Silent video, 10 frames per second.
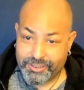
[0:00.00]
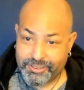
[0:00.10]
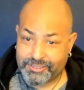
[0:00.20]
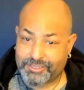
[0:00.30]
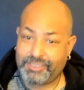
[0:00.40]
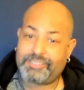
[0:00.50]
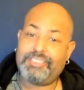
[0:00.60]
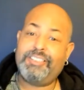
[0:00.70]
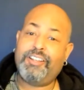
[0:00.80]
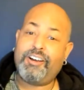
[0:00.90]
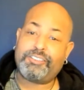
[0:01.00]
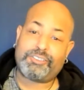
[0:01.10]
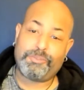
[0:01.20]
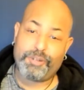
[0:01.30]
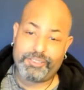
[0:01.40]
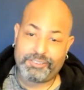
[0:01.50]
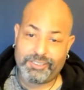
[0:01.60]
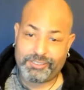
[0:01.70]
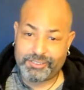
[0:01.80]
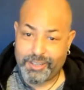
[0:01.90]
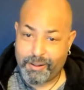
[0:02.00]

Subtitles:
since he lost the presidency?